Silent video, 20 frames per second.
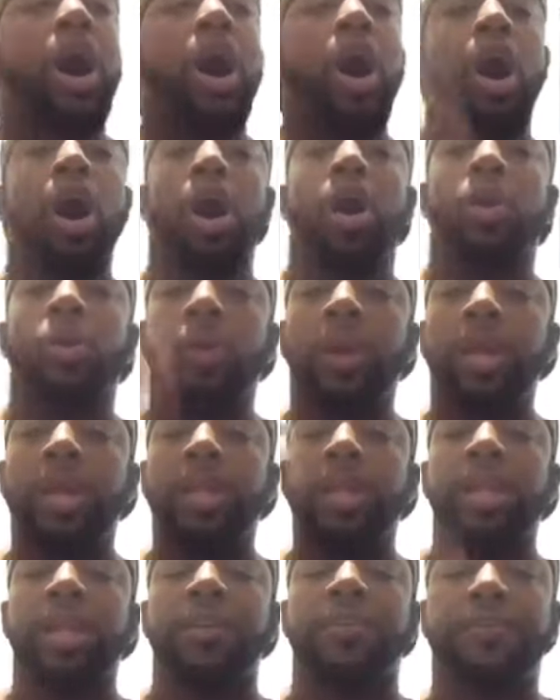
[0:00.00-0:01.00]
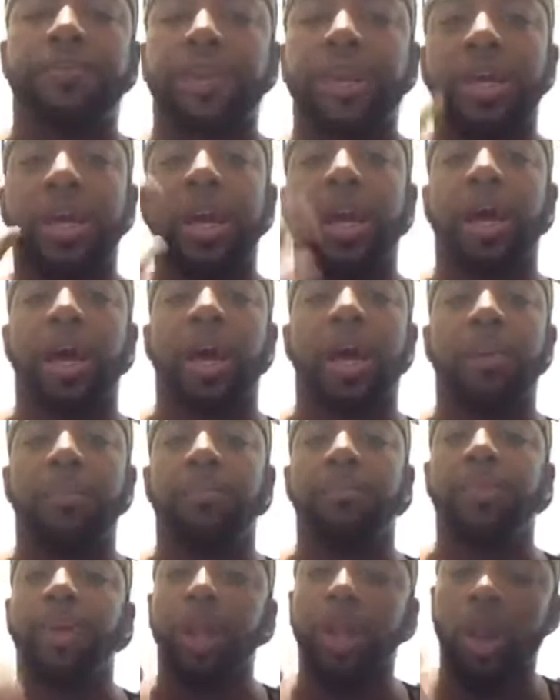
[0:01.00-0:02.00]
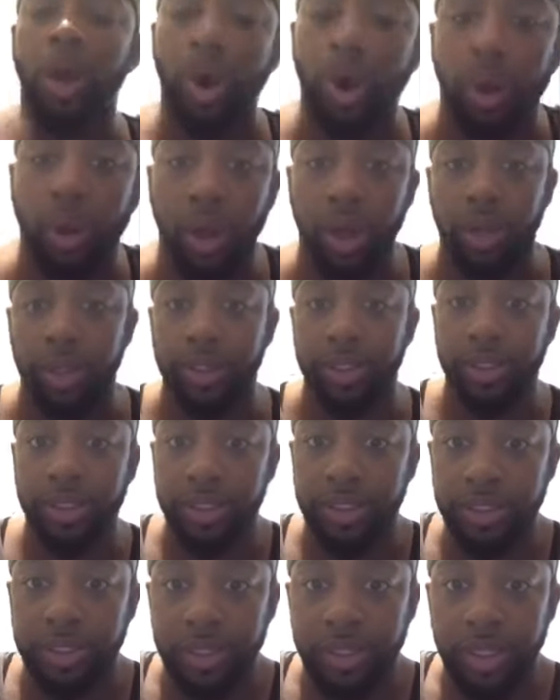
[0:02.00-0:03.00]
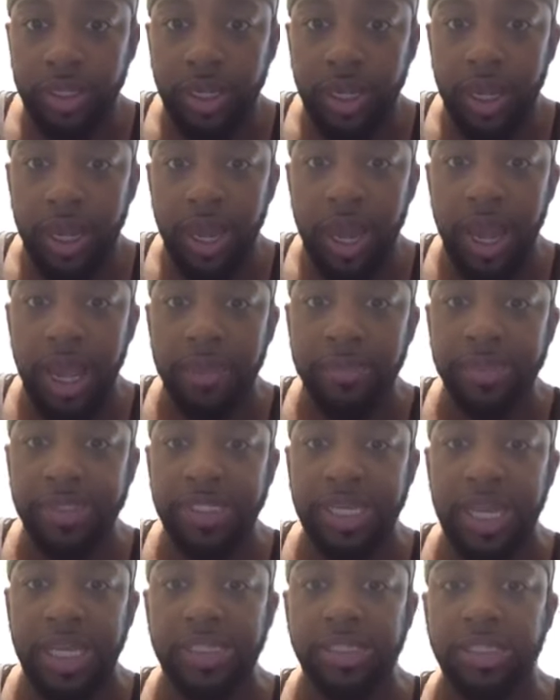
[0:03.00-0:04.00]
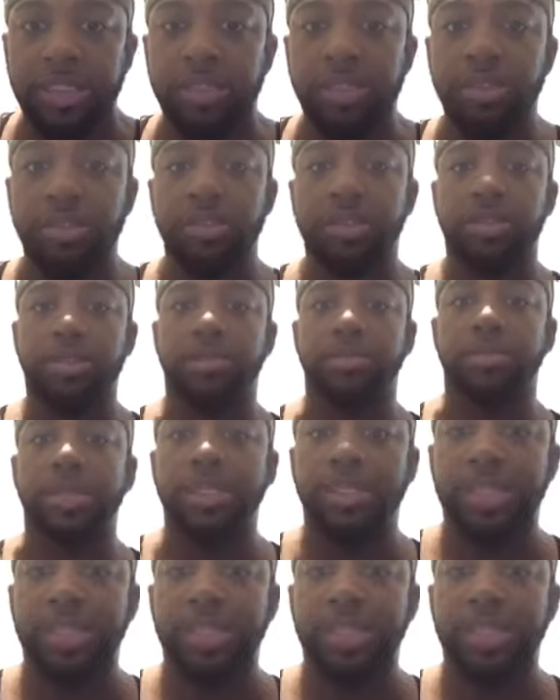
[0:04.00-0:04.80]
aren't we lifting up the Lord? Hey, Miss Angela, Miss